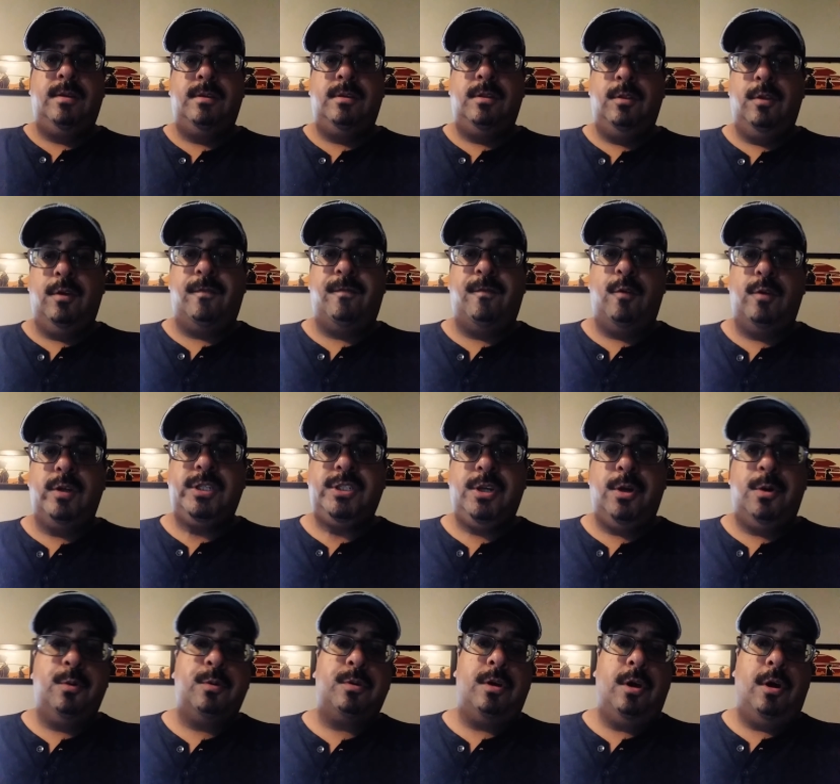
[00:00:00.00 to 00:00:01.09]
Look for a
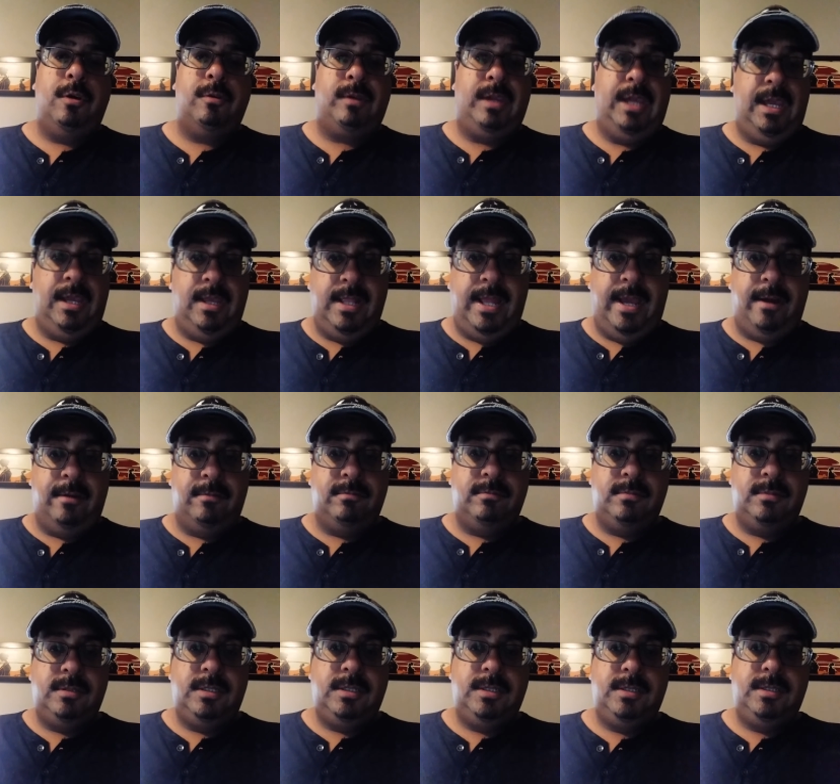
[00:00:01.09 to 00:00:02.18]
show called Geeking Out.
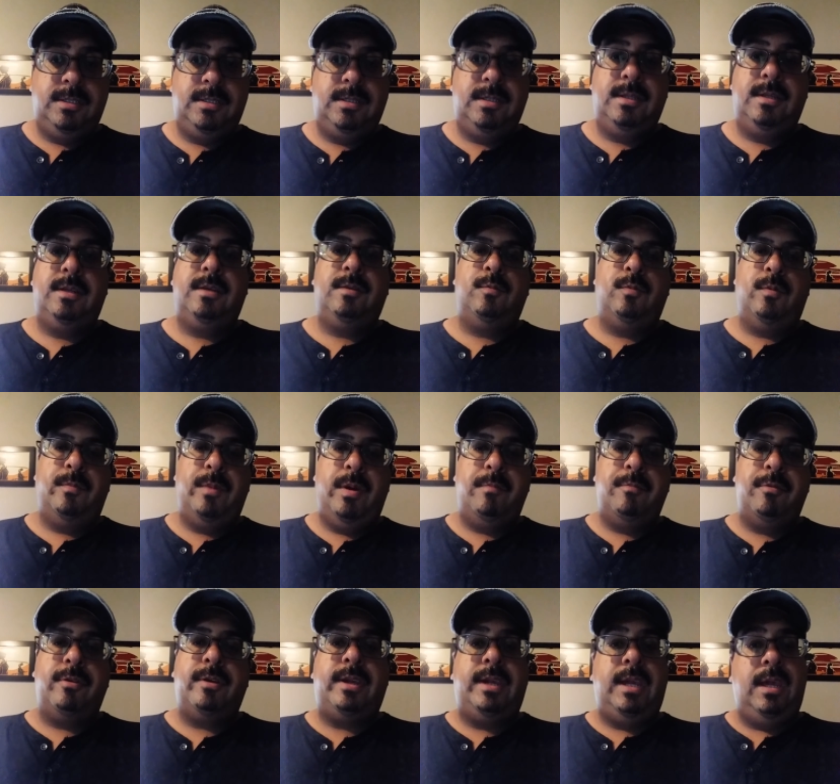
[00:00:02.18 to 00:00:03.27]

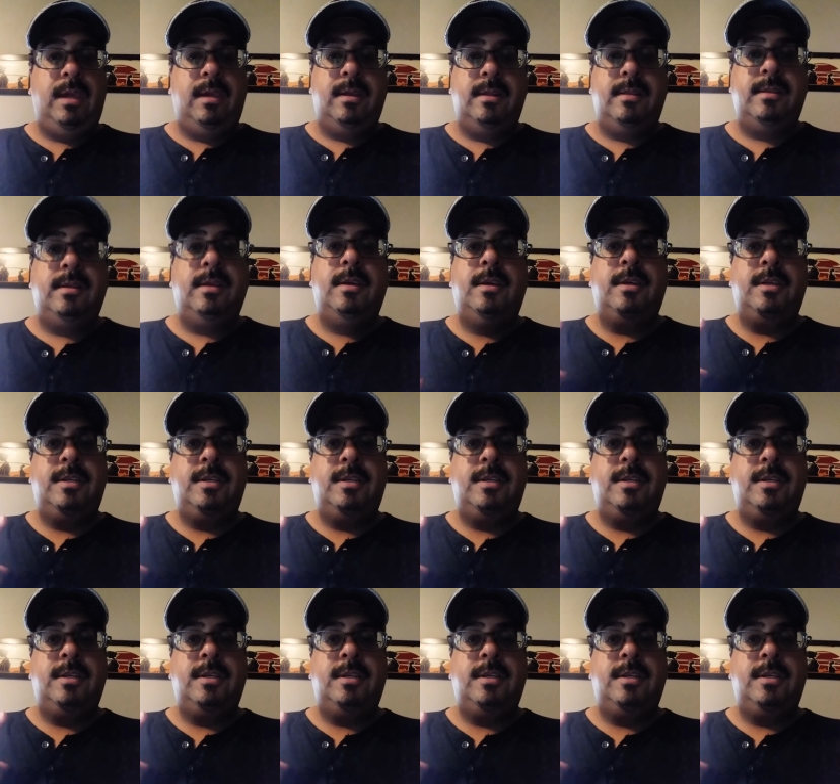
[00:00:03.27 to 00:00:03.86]
Remember, Geekin